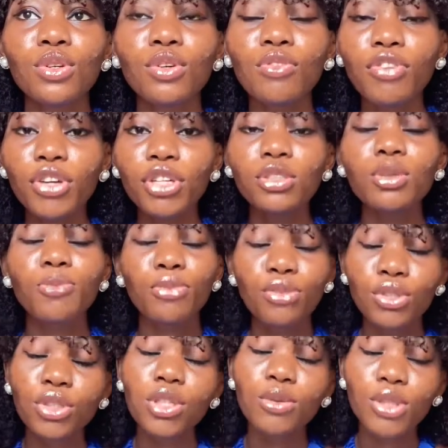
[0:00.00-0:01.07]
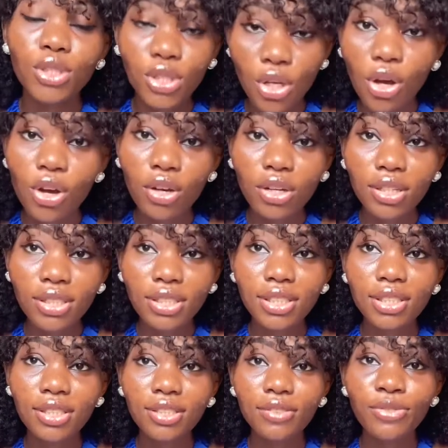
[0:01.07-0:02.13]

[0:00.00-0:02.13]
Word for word: for you to push your songs